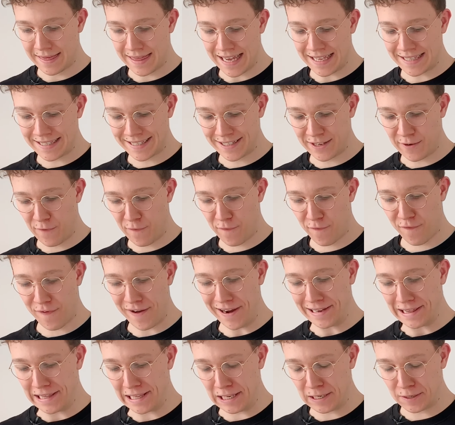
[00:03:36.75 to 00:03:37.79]
that's the
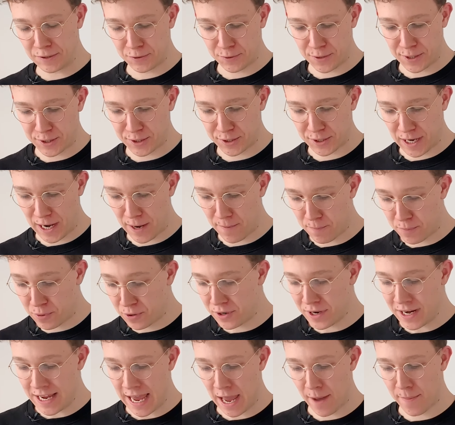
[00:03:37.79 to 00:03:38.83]
final illustration. I'm
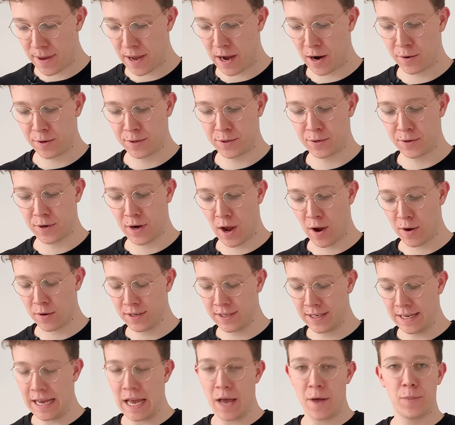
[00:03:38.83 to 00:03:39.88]
pretty happy how it turned out.
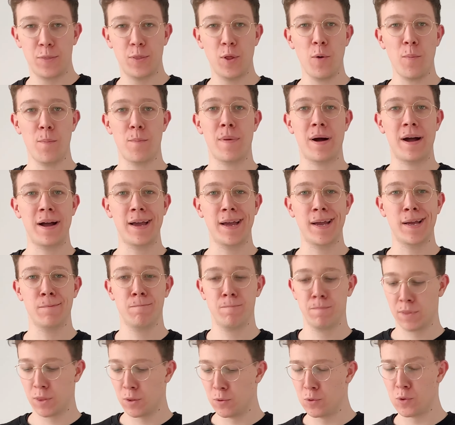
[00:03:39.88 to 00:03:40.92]
Not my
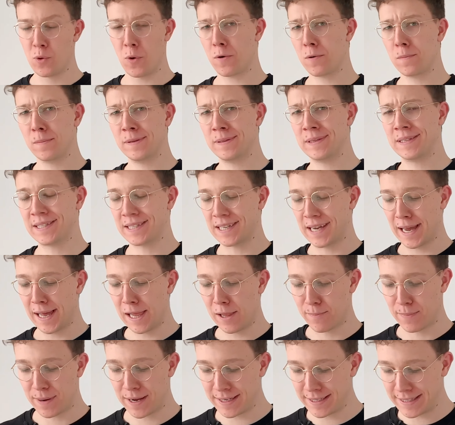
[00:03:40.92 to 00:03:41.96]
normal
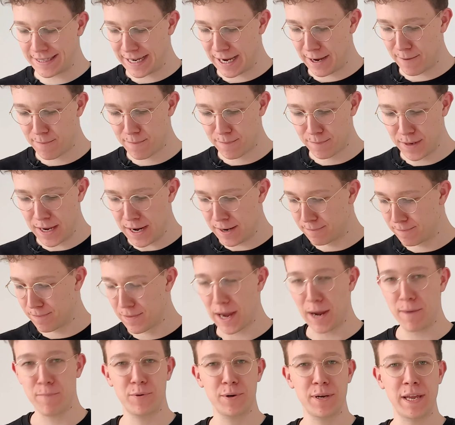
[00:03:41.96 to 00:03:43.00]
style, but yeah,
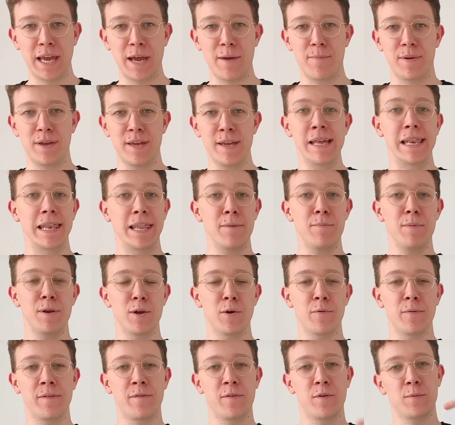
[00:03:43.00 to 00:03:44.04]
I'm pretty happy. Let me
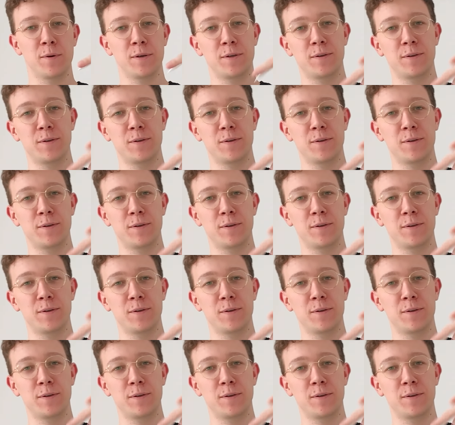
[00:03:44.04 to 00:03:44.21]
know if you want